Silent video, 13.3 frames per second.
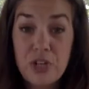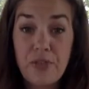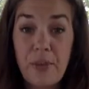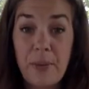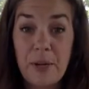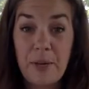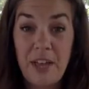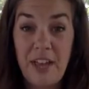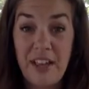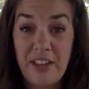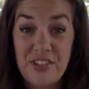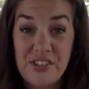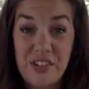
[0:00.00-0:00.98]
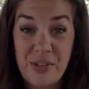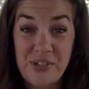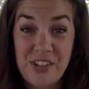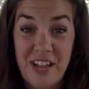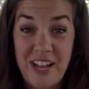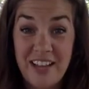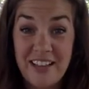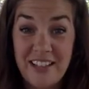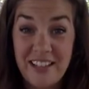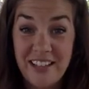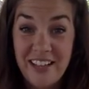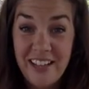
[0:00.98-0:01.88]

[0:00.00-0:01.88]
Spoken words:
if I'm going to be hanging this outside,